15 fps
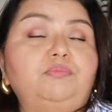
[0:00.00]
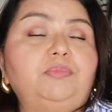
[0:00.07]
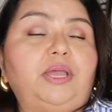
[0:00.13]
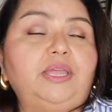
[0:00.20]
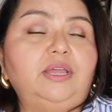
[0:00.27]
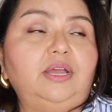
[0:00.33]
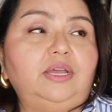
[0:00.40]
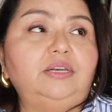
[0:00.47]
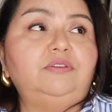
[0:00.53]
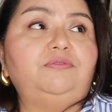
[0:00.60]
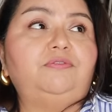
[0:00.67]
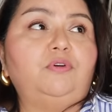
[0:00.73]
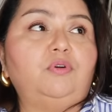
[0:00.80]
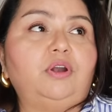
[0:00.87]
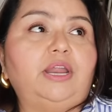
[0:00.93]
my hunt
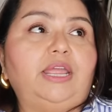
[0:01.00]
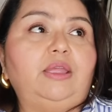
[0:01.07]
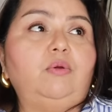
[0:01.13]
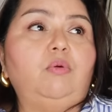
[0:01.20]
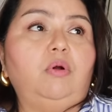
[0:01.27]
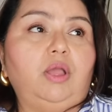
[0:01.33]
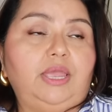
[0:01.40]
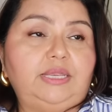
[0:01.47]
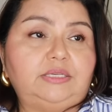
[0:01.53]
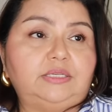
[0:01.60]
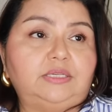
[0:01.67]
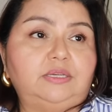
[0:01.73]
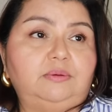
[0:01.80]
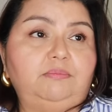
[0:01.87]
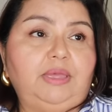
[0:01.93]
for a
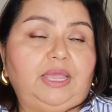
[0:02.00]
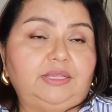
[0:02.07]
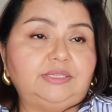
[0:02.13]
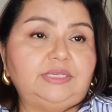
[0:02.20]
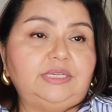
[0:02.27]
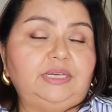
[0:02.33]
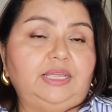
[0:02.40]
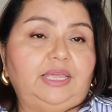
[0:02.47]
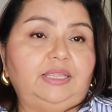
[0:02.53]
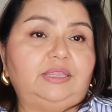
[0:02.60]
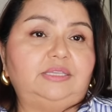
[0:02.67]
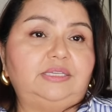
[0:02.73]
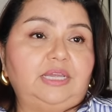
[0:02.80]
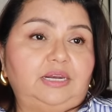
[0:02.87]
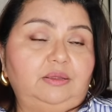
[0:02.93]
white maxi
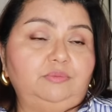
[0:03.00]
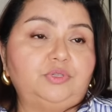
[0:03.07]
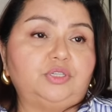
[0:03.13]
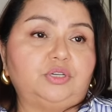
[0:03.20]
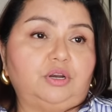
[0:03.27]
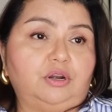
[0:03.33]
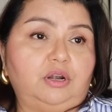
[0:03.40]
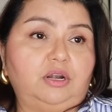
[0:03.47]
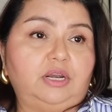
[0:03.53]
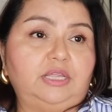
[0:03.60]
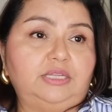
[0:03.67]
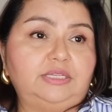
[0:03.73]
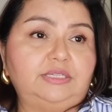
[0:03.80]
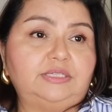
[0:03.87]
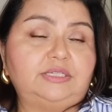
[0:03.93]
length denim skirt
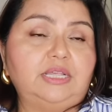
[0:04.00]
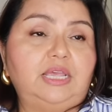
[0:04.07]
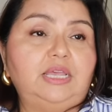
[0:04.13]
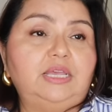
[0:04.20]
is